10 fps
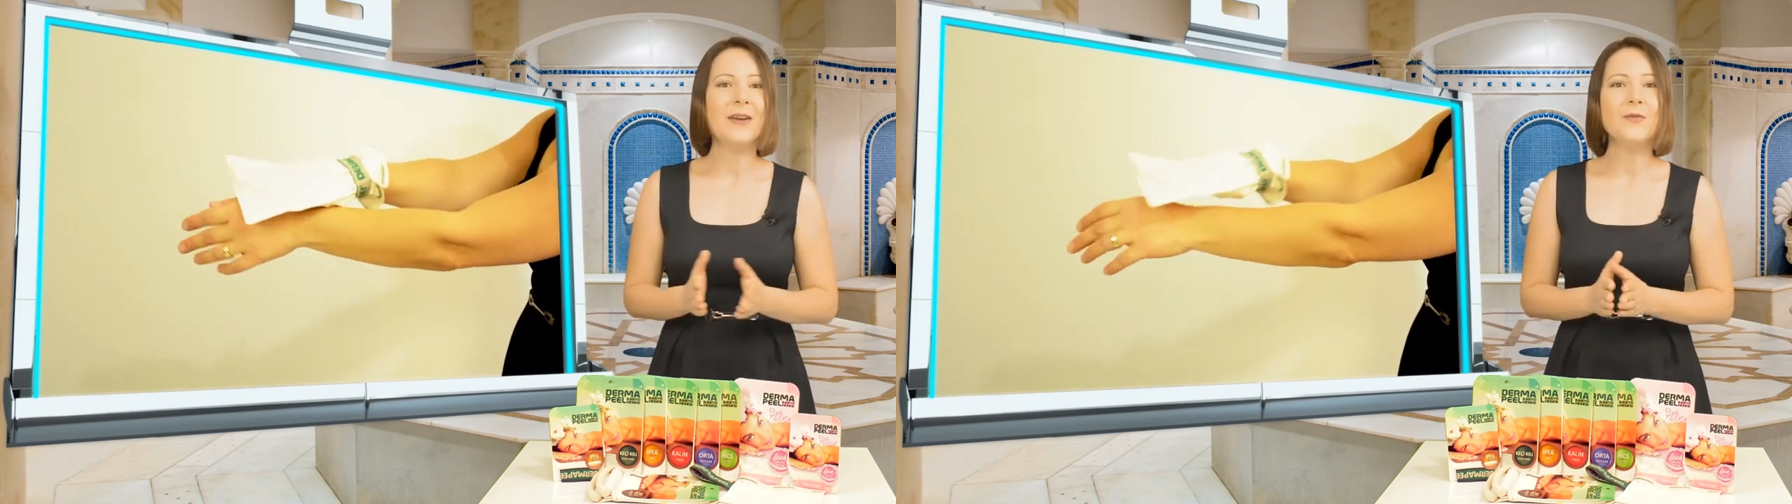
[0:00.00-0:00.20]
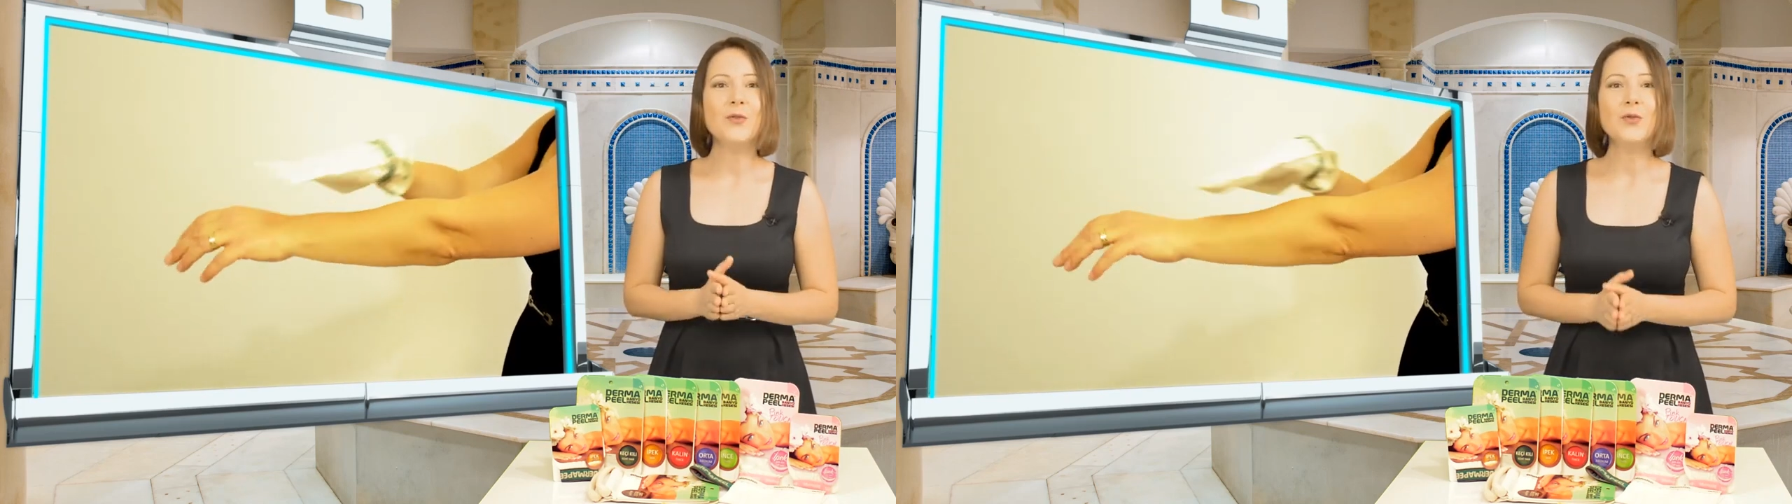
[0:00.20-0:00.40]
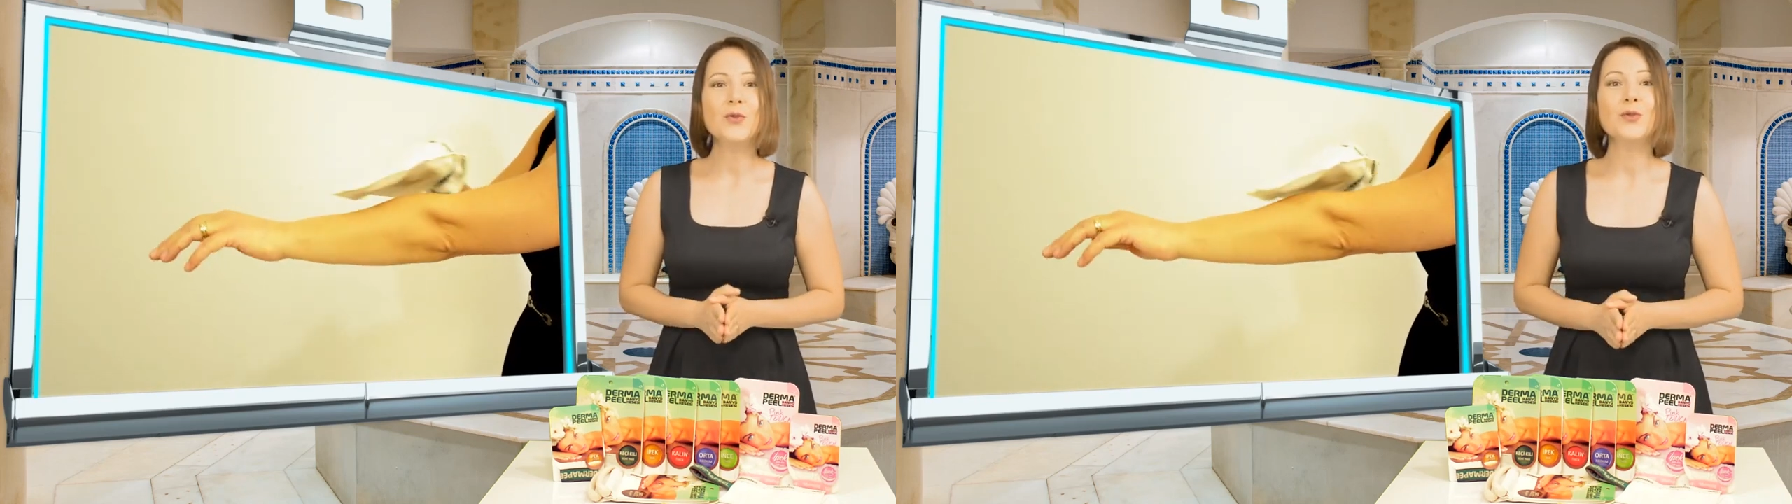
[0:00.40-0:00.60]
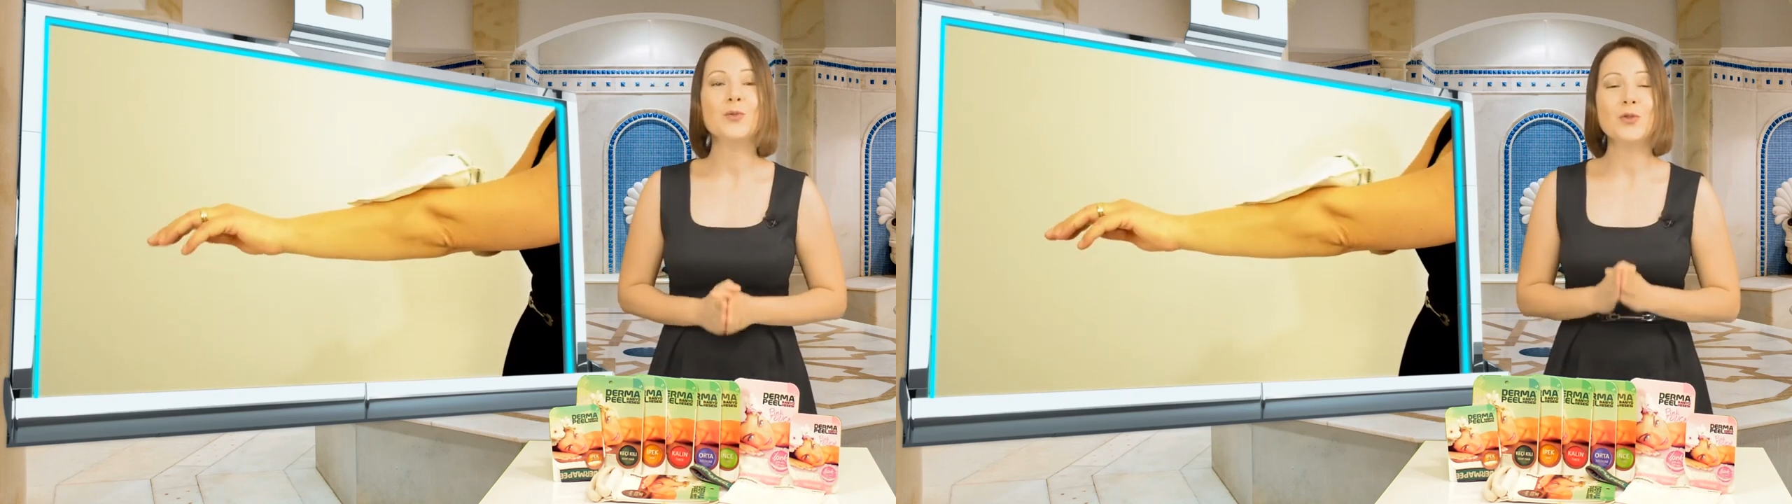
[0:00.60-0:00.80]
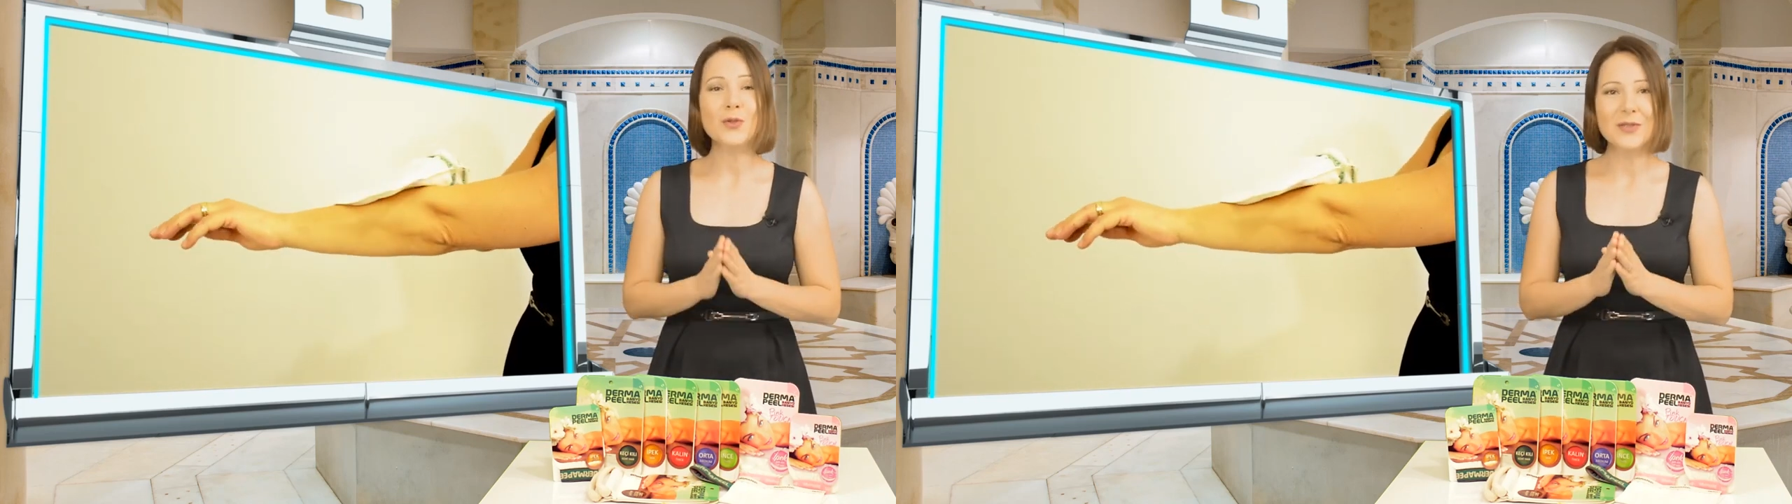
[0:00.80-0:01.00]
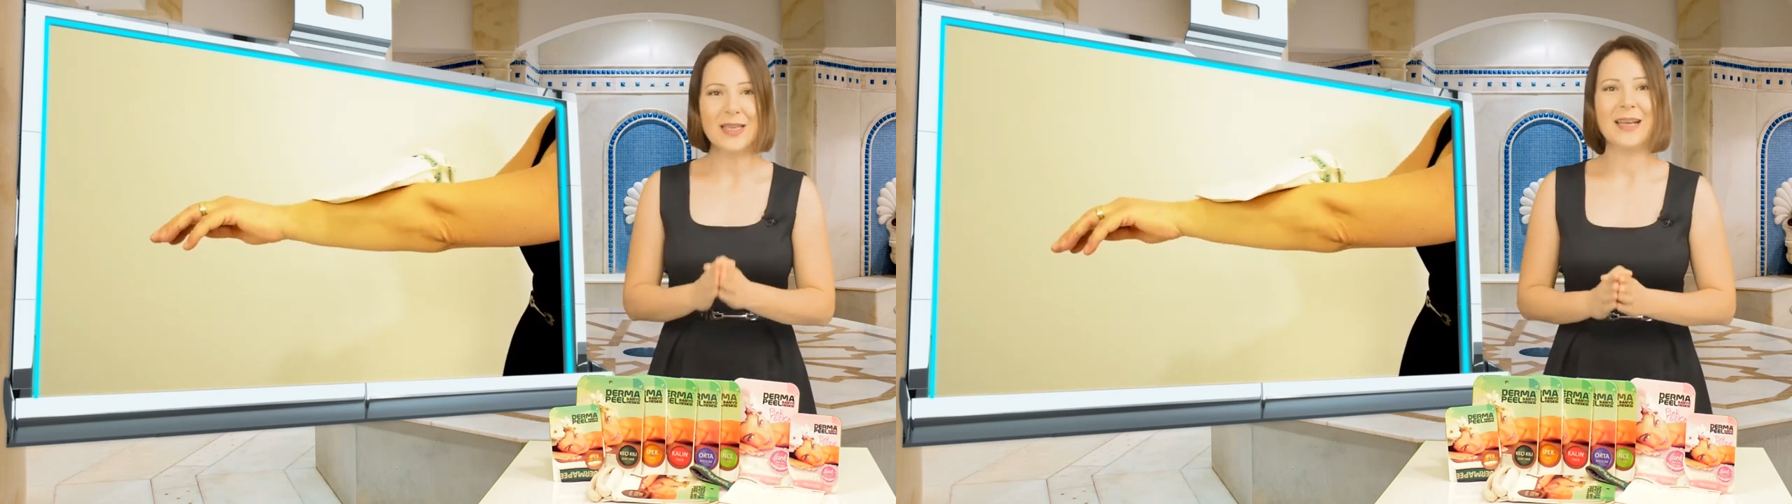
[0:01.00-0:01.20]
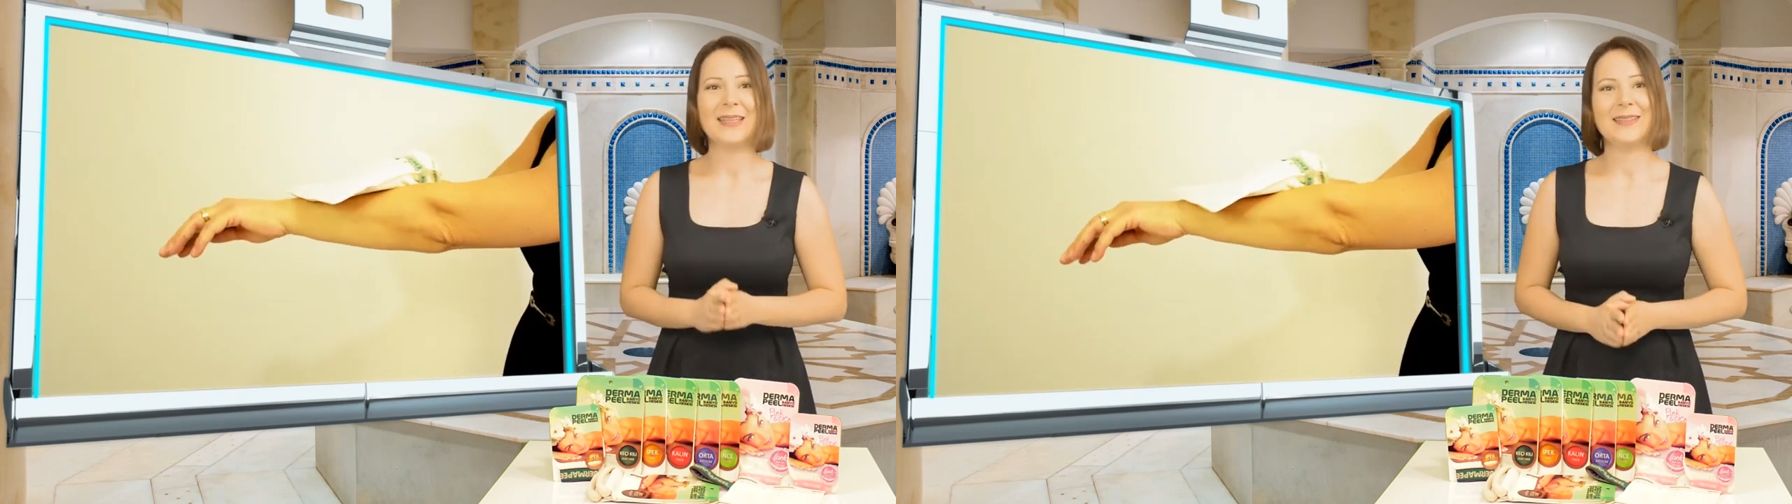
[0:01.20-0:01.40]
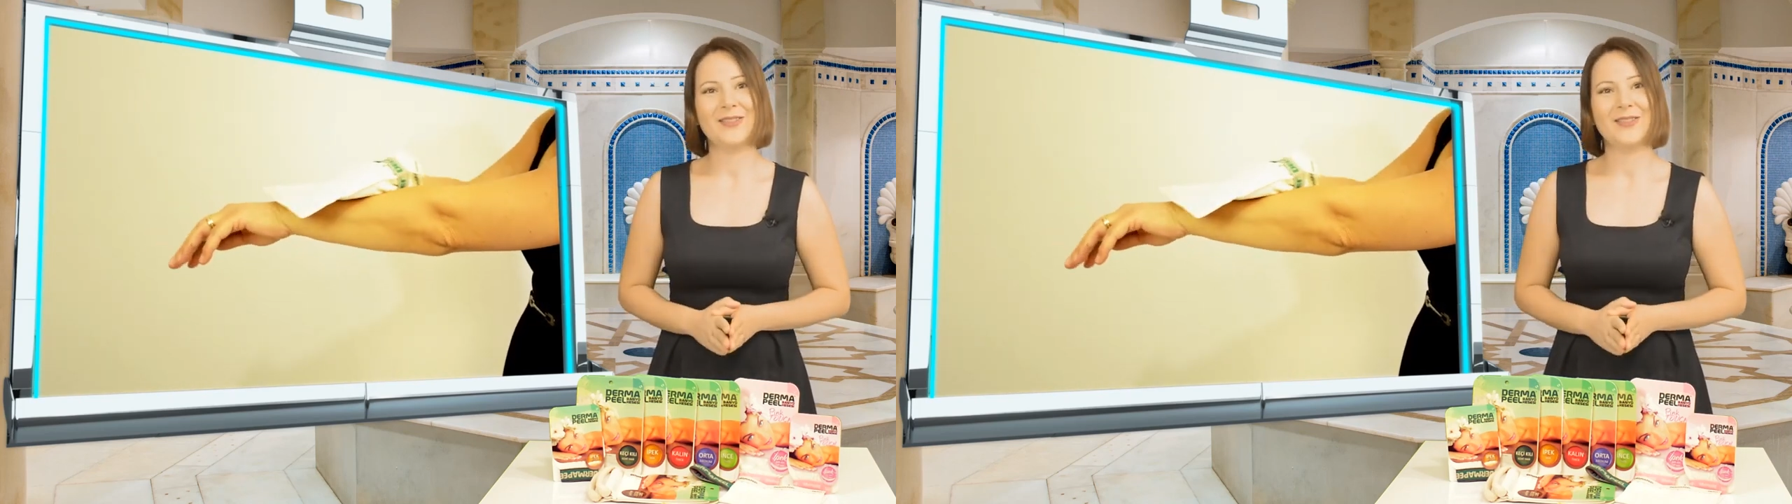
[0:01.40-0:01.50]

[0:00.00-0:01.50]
will come off of our body